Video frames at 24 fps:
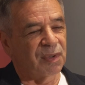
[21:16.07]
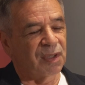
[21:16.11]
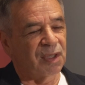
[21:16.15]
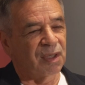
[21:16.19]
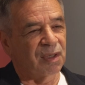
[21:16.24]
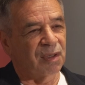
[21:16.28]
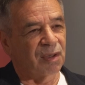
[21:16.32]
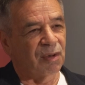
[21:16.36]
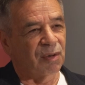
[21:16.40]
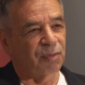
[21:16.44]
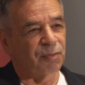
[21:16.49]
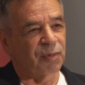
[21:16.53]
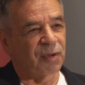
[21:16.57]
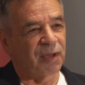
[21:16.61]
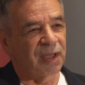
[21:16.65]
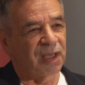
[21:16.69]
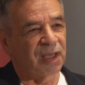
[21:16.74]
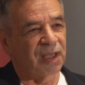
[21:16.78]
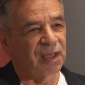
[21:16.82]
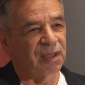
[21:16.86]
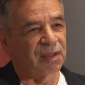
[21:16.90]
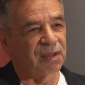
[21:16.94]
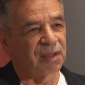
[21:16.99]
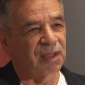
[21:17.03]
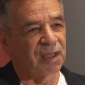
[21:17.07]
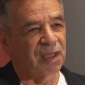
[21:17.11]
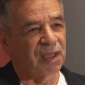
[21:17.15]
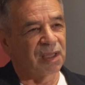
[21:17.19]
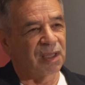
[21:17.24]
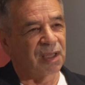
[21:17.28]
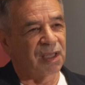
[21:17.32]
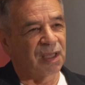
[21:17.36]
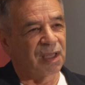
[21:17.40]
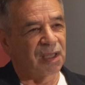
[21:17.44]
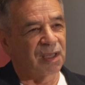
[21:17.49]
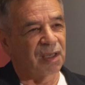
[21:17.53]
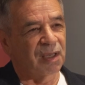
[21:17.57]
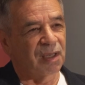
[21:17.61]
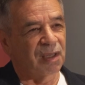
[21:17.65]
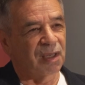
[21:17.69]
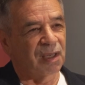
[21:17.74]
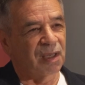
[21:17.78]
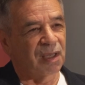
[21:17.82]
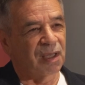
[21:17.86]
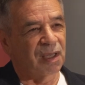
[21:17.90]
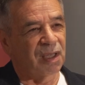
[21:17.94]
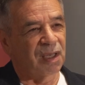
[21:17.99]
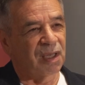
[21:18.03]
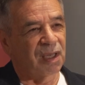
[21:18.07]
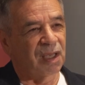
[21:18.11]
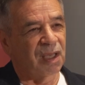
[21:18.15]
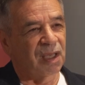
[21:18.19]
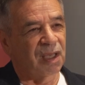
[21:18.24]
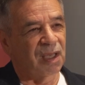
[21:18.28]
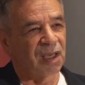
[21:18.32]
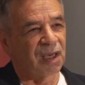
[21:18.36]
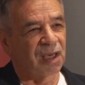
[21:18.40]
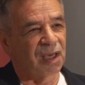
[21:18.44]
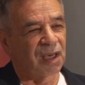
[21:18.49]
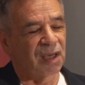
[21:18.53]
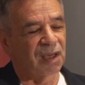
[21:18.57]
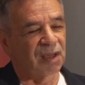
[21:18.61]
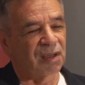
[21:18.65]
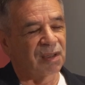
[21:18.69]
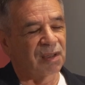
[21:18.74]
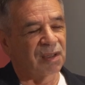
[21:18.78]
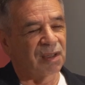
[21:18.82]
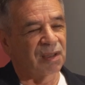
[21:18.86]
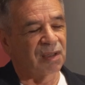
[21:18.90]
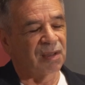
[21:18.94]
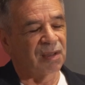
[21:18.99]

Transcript: you know, played in, in a,